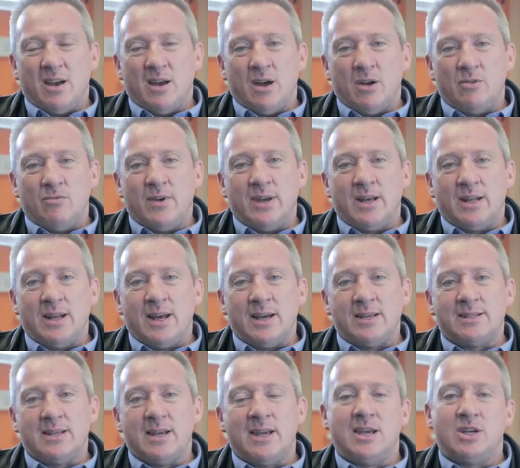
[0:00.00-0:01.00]
a
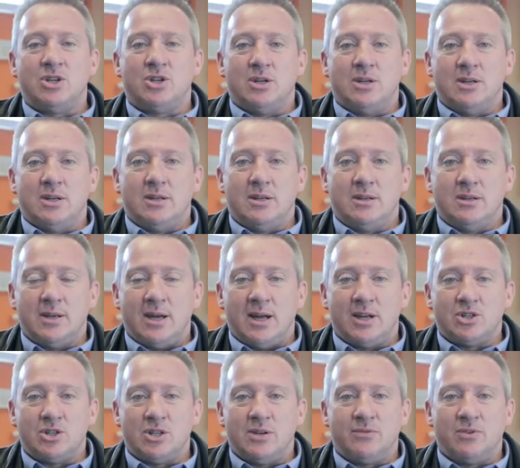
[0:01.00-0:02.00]
realisation
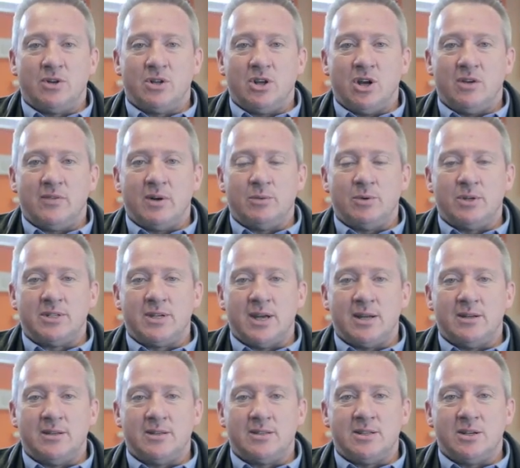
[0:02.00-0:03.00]
that actually for a lot of our
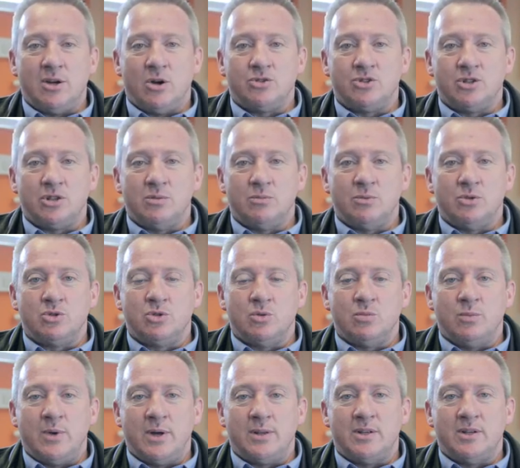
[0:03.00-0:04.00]
tenants, the Octagon was
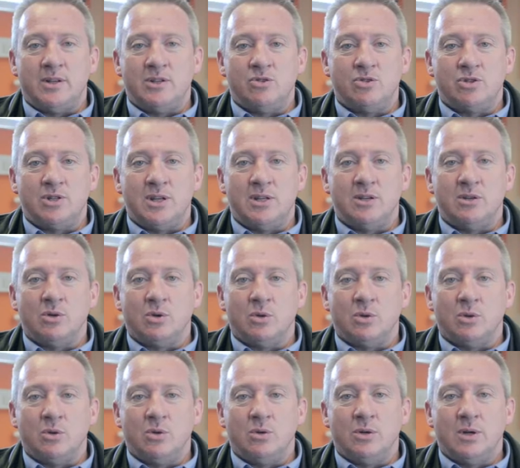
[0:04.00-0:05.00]
somewhere that they just didn't
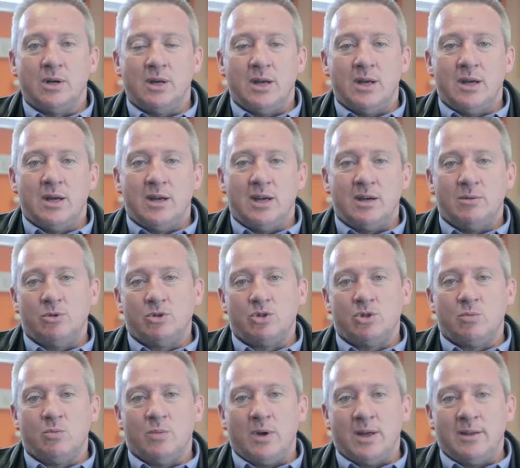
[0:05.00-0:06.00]
go. It was
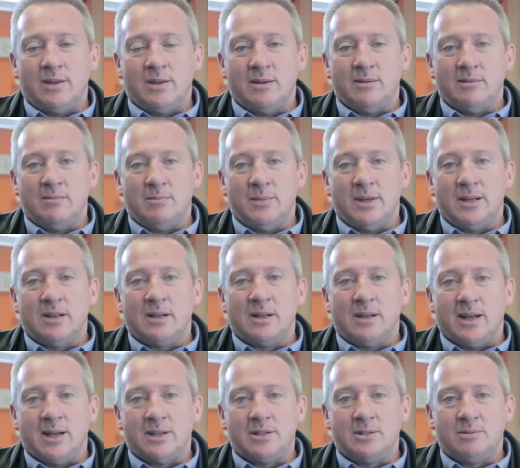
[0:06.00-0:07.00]
somewhere that middle
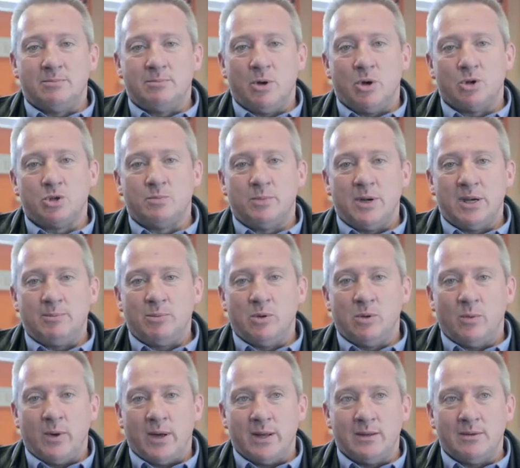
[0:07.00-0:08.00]
class posh
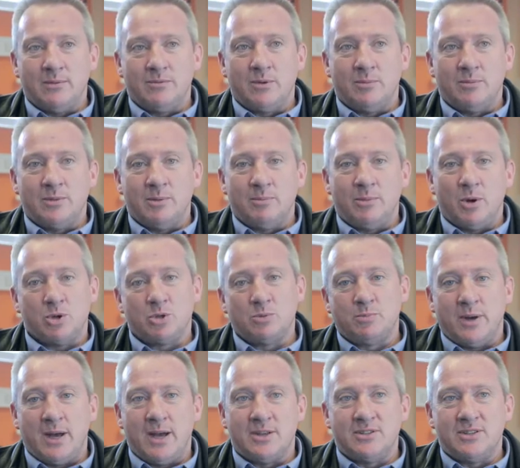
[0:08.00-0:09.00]
people went from the posh
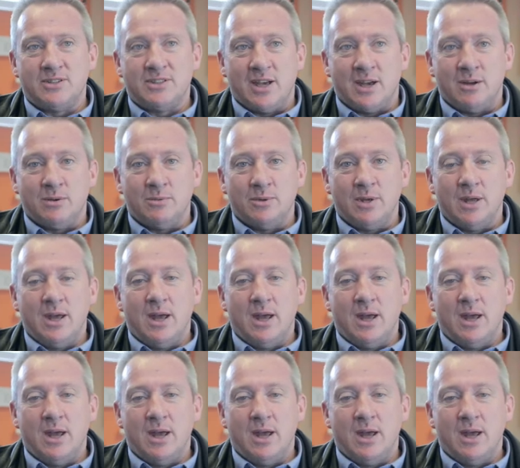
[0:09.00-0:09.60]
parts of town.